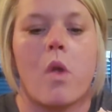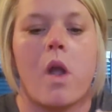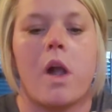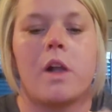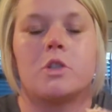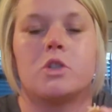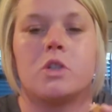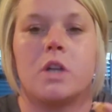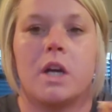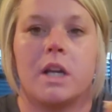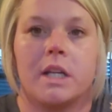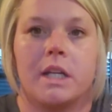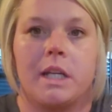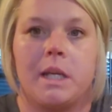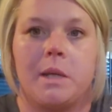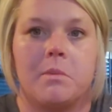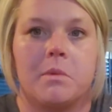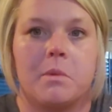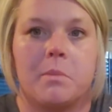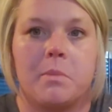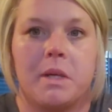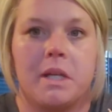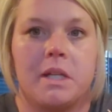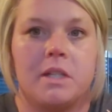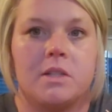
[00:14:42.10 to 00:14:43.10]
I try to keep
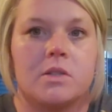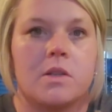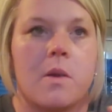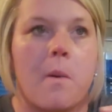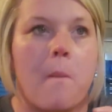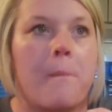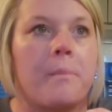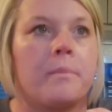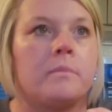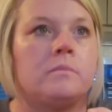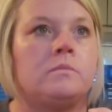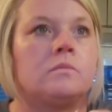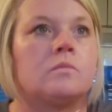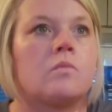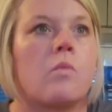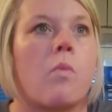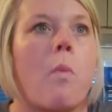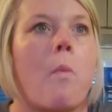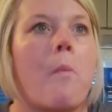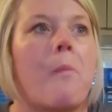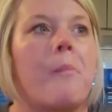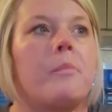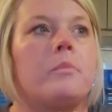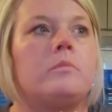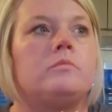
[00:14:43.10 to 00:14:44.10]
the peace,
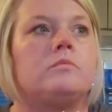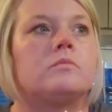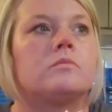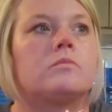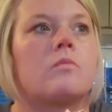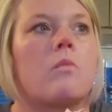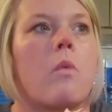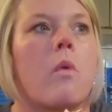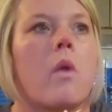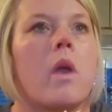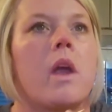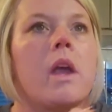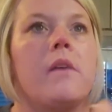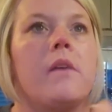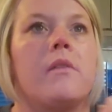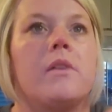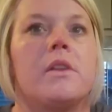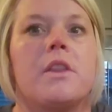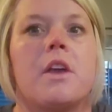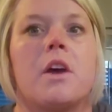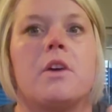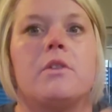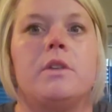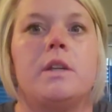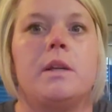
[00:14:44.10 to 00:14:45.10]

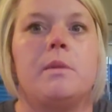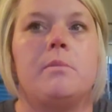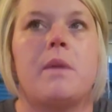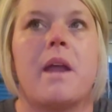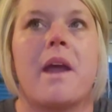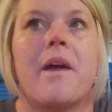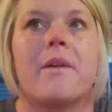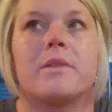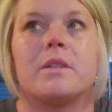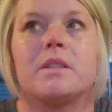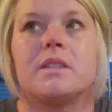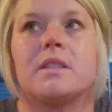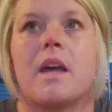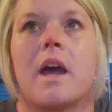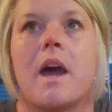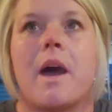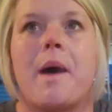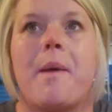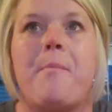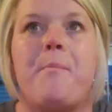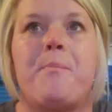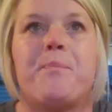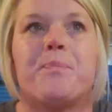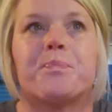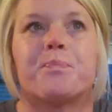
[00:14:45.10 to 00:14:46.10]
even though deep down inside